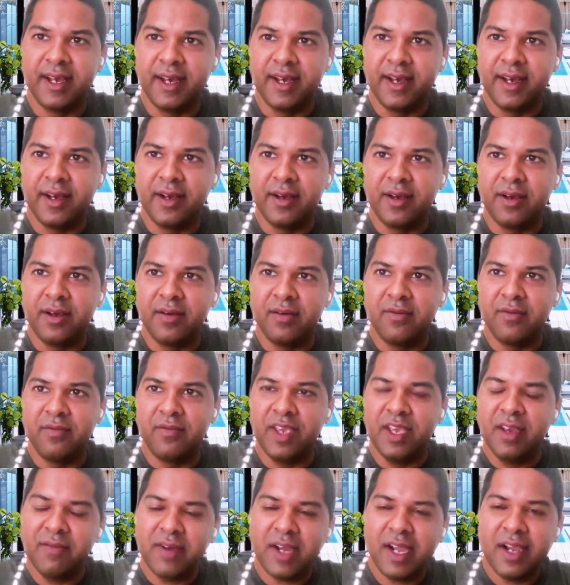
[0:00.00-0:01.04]
uh,
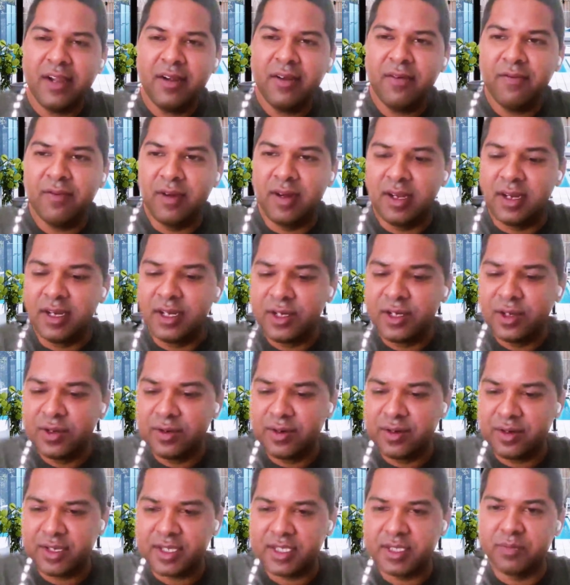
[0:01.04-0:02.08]
we have kind of learned
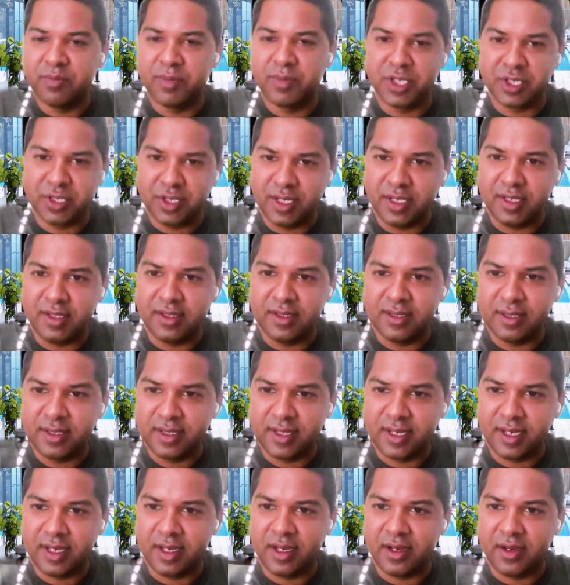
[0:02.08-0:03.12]
to trust machines
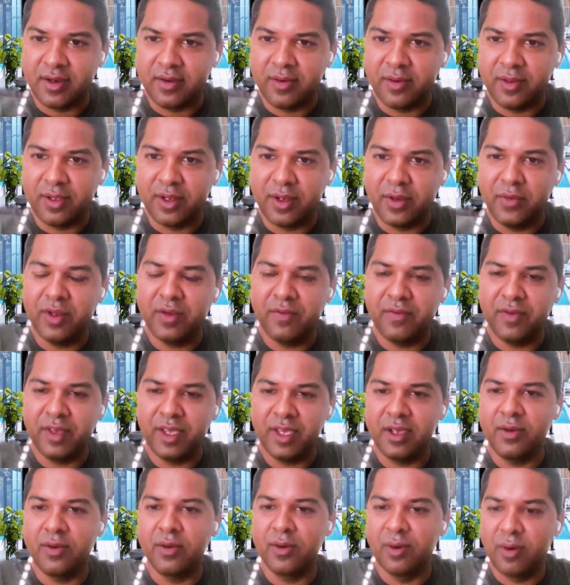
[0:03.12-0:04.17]
uh, you know when
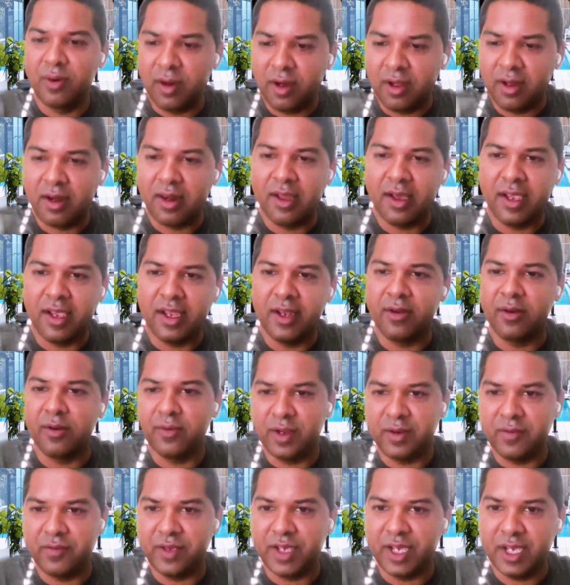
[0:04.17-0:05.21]
we go online or
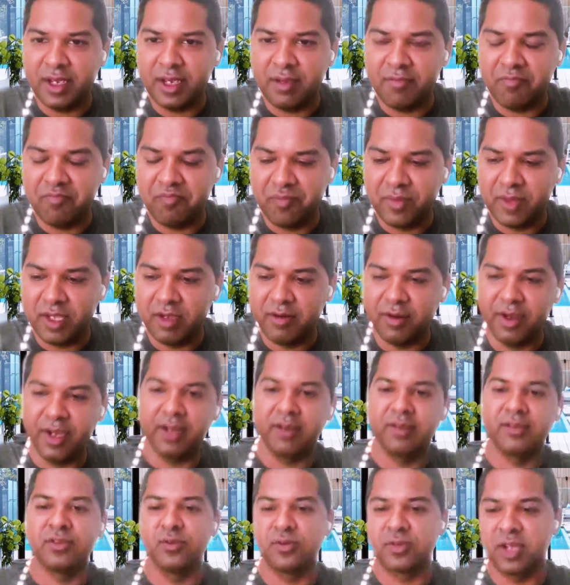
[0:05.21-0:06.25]
when we
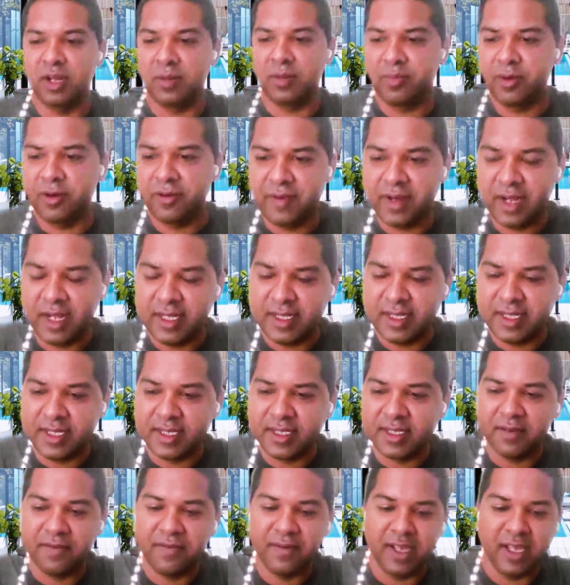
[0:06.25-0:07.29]
create social profiles
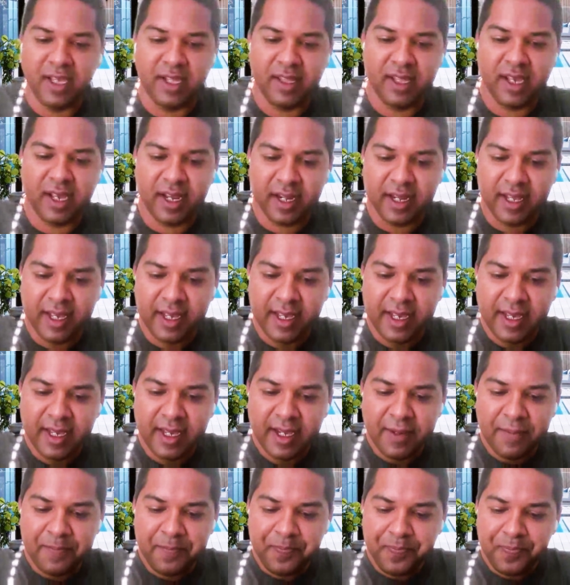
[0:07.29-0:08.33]
and stuff like that
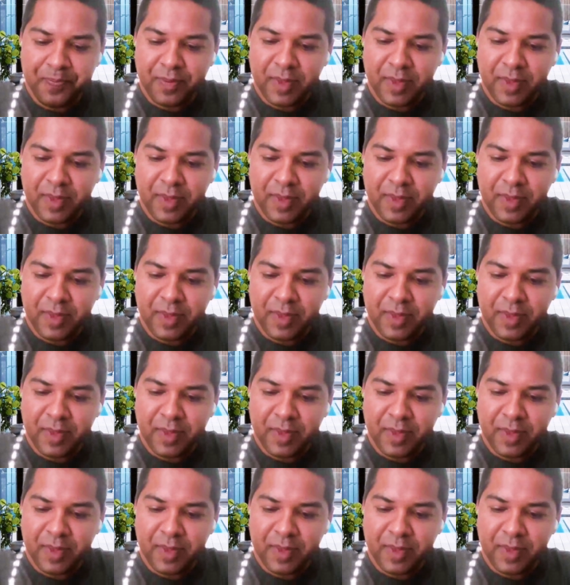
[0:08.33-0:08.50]
mm-hmm.